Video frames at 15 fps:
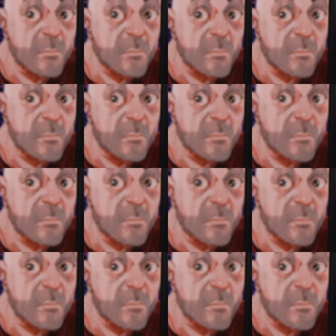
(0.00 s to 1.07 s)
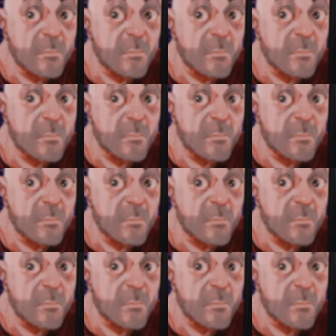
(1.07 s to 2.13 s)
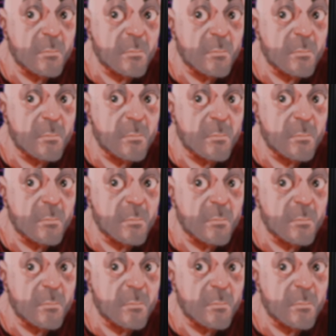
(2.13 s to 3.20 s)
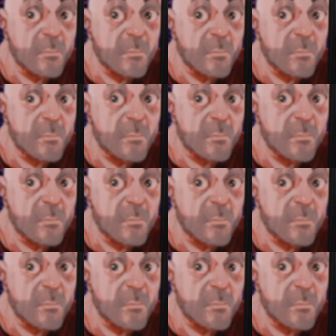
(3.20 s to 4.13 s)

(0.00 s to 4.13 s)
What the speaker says: The person shown says nothing.